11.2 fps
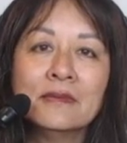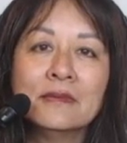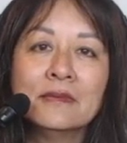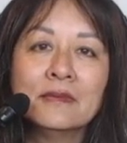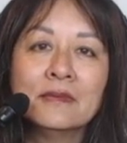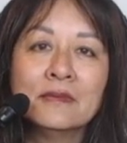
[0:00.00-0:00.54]

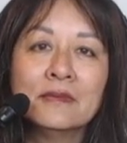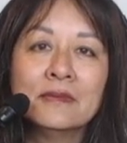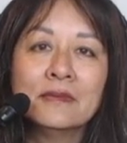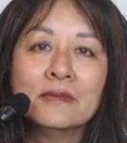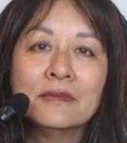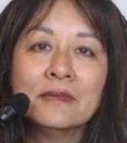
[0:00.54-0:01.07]

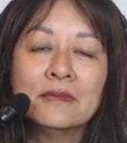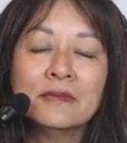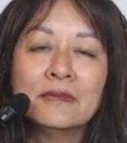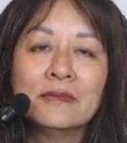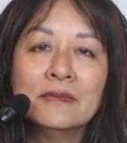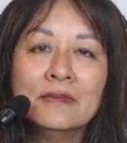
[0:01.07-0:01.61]

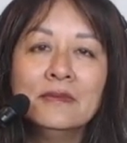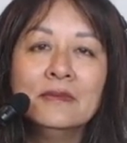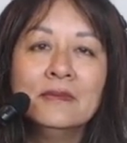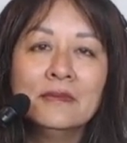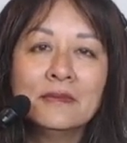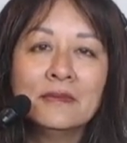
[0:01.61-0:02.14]

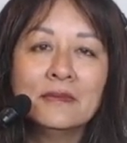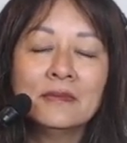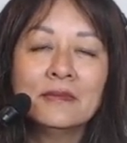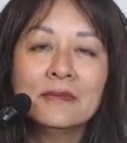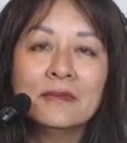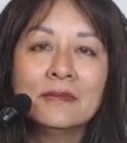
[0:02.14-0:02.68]

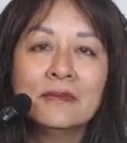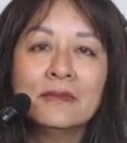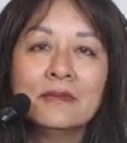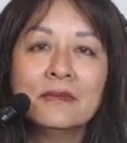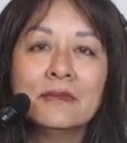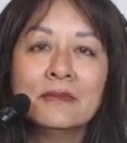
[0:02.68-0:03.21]

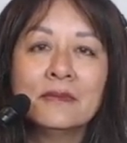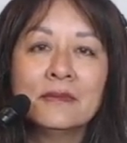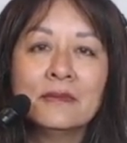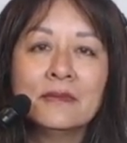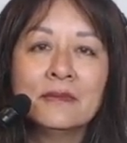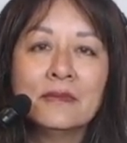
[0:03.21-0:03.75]

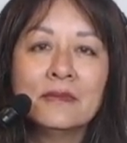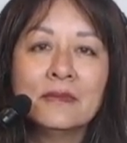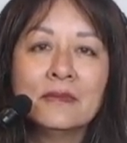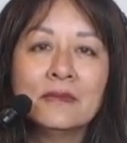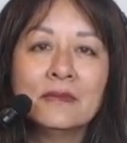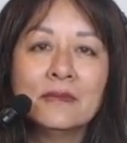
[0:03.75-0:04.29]

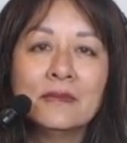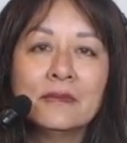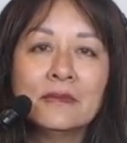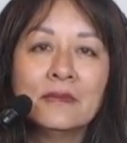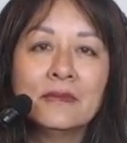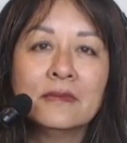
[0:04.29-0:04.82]

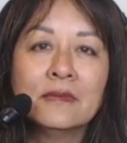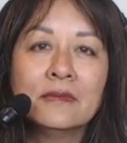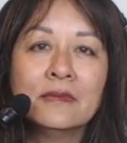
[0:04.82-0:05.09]
(not speaking)